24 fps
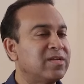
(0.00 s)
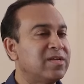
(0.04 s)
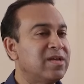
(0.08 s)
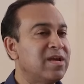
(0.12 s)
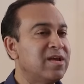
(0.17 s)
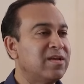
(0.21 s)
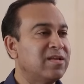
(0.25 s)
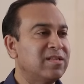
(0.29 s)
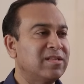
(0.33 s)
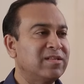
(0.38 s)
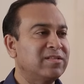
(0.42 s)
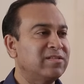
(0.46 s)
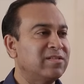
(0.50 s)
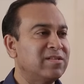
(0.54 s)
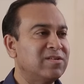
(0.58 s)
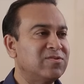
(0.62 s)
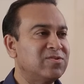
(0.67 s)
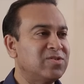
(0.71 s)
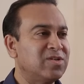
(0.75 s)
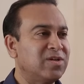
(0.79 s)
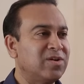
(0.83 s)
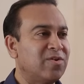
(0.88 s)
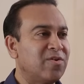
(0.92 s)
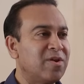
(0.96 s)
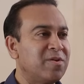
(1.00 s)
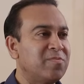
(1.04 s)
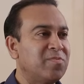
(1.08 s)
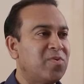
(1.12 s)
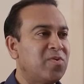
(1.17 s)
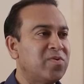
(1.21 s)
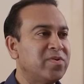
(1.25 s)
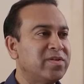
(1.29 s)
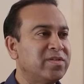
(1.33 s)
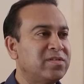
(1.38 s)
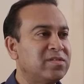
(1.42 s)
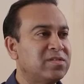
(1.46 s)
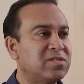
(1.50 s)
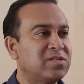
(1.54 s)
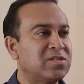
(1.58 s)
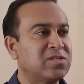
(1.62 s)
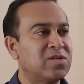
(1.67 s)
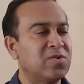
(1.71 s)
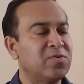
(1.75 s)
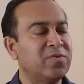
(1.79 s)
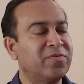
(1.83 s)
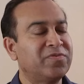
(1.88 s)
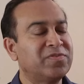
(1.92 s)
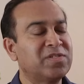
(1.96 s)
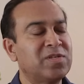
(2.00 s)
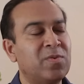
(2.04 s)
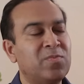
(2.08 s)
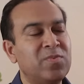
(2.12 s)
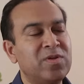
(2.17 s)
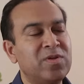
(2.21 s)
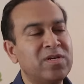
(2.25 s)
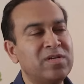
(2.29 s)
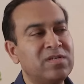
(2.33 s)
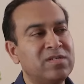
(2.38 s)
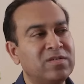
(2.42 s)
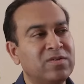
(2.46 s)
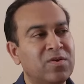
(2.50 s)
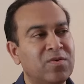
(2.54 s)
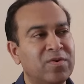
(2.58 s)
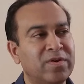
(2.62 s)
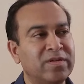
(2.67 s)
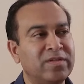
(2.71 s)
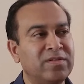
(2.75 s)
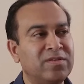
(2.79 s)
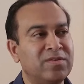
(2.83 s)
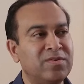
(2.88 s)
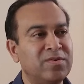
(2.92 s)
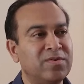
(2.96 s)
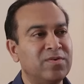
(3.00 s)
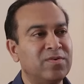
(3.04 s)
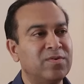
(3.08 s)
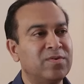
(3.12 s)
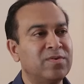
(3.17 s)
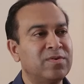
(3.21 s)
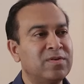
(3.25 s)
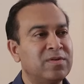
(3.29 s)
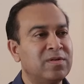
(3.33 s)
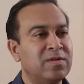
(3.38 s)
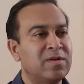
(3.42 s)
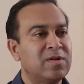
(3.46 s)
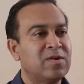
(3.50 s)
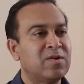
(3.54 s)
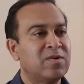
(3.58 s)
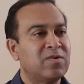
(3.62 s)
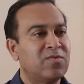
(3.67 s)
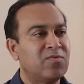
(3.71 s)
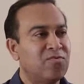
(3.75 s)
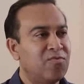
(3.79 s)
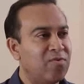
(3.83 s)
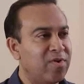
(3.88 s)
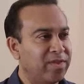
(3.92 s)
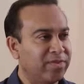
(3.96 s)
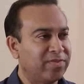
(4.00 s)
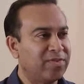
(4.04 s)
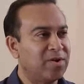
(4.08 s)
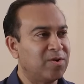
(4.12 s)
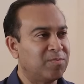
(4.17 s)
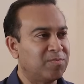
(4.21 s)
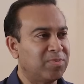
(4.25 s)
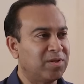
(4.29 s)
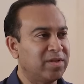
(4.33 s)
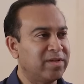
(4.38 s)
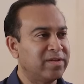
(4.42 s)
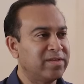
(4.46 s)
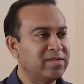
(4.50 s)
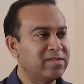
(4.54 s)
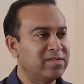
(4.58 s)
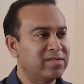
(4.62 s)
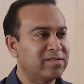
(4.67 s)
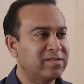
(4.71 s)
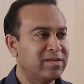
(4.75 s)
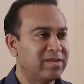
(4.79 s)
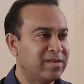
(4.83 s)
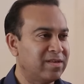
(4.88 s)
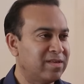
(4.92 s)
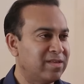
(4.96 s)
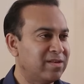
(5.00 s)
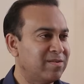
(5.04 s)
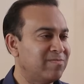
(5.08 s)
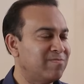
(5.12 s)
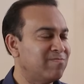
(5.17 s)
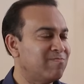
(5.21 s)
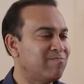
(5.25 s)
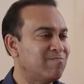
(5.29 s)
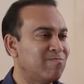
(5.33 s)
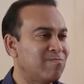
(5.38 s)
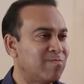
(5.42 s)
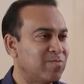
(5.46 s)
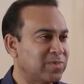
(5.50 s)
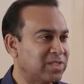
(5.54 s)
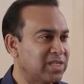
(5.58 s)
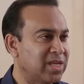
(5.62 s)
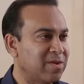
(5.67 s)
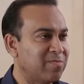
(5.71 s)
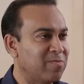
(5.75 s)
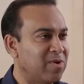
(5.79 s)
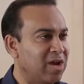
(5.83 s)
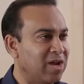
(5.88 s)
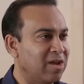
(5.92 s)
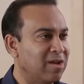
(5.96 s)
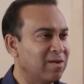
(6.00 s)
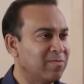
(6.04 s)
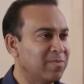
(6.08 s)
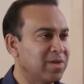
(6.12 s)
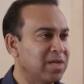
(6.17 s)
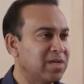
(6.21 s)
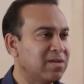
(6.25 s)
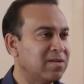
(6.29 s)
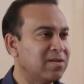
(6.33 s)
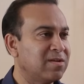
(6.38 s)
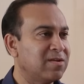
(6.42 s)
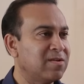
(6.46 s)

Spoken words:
those are great points. So if someone is going to rent their place in, say, Miami,